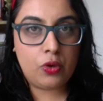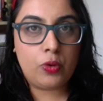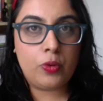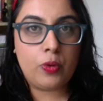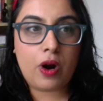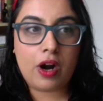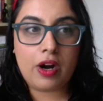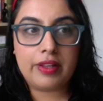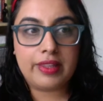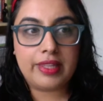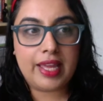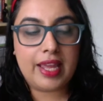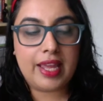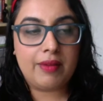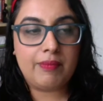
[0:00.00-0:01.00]
Who are
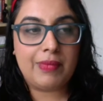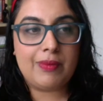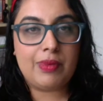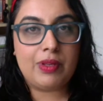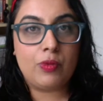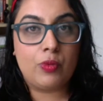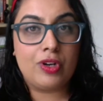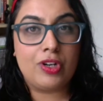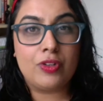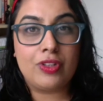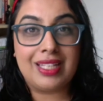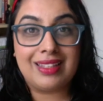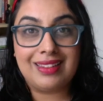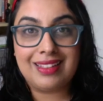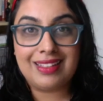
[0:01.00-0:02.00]
they? Maybe where do
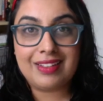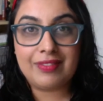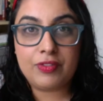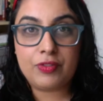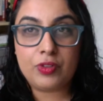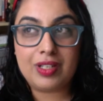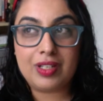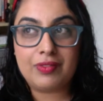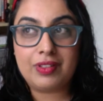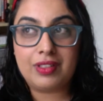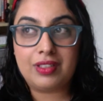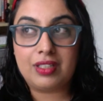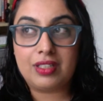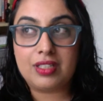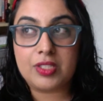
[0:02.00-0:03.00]
they live? If you have
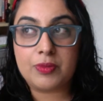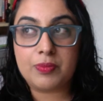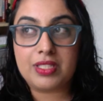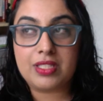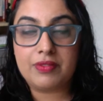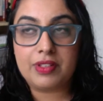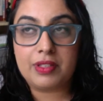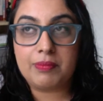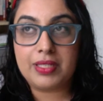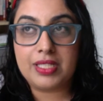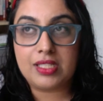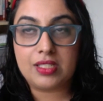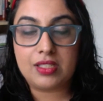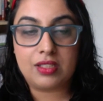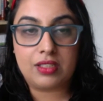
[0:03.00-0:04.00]
a specific
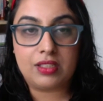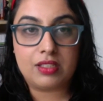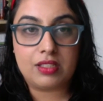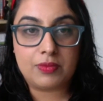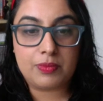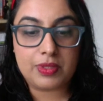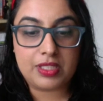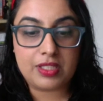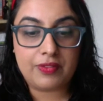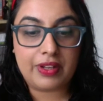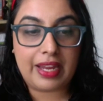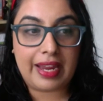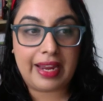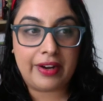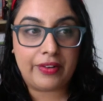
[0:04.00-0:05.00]
business in a
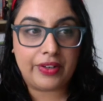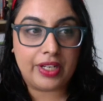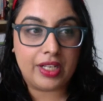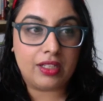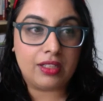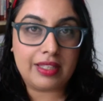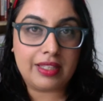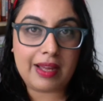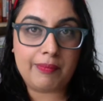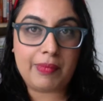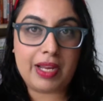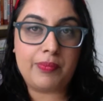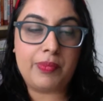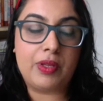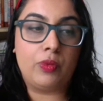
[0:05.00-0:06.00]
specific area, that
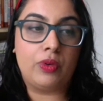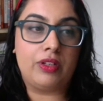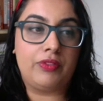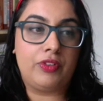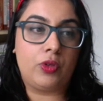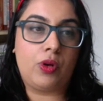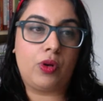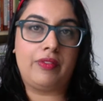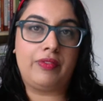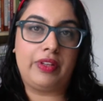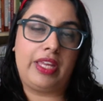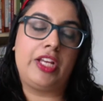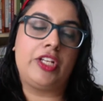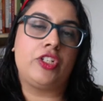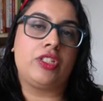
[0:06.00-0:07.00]
might be one of your
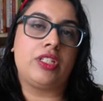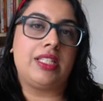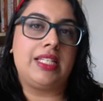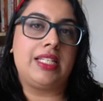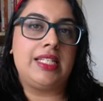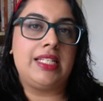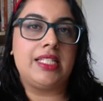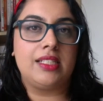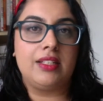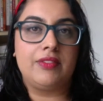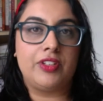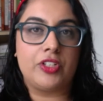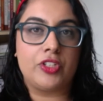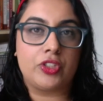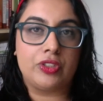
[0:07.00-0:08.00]
qualifications, that they need to live
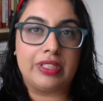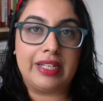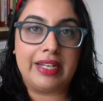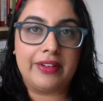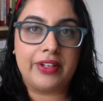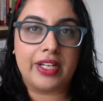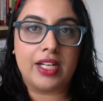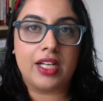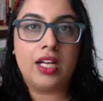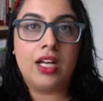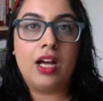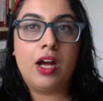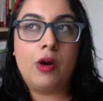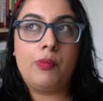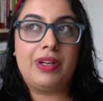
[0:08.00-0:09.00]
in a certain area.
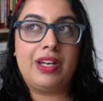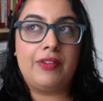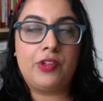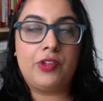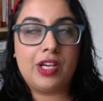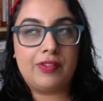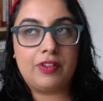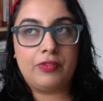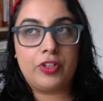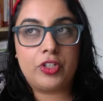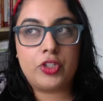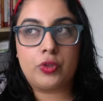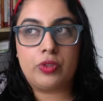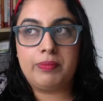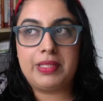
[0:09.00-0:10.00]
But if you have a
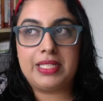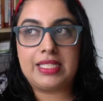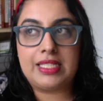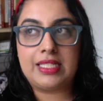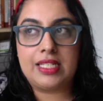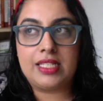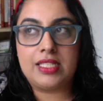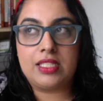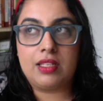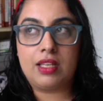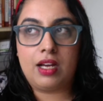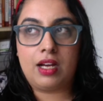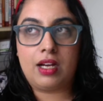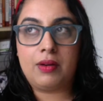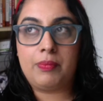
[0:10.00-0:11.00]
virtual business,
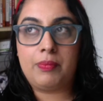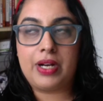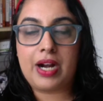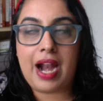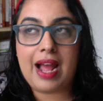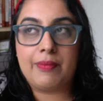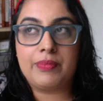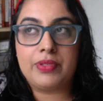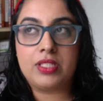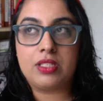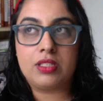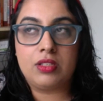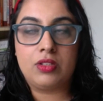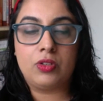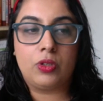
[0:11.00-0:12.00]
perhaps
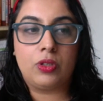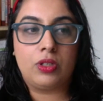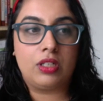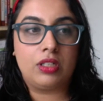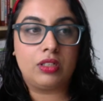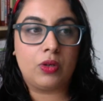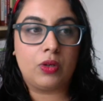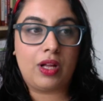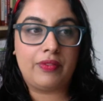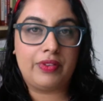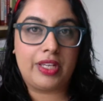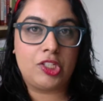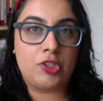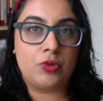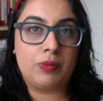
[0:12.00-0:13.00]
your
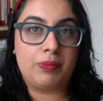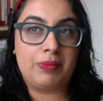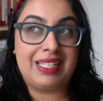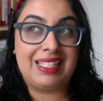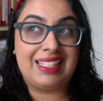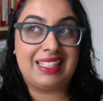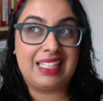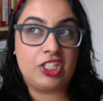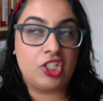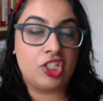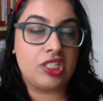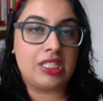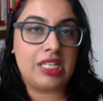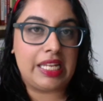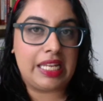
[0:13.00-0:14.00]
qualification would be that they
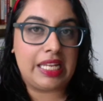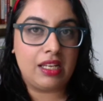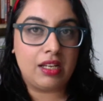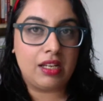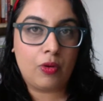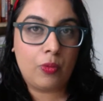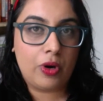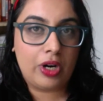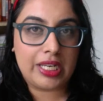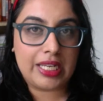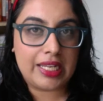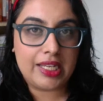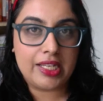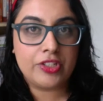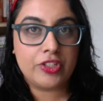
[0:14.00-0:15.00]
just need a
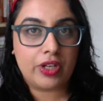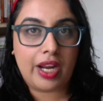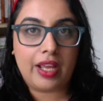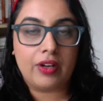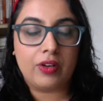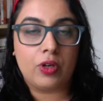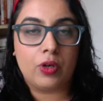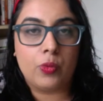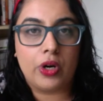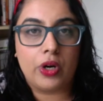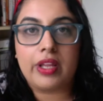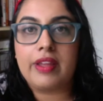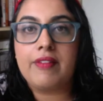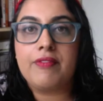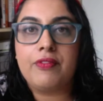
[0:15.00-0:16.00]
working internet or a
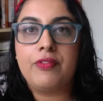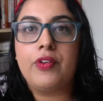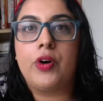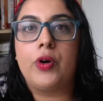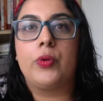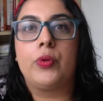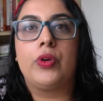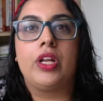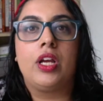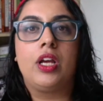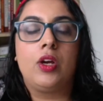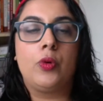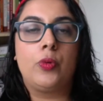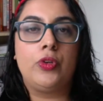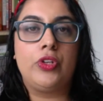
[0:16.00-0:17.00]
working phone
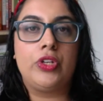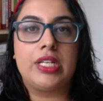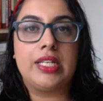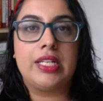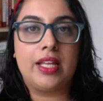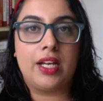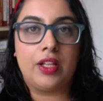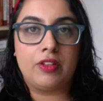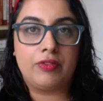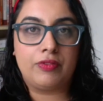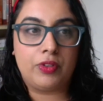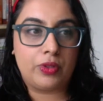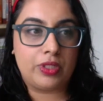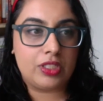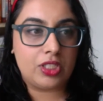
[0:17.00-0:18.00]
where you can get on the
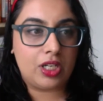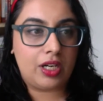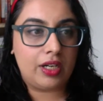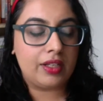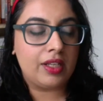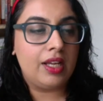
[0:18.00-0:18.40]
phone and talk.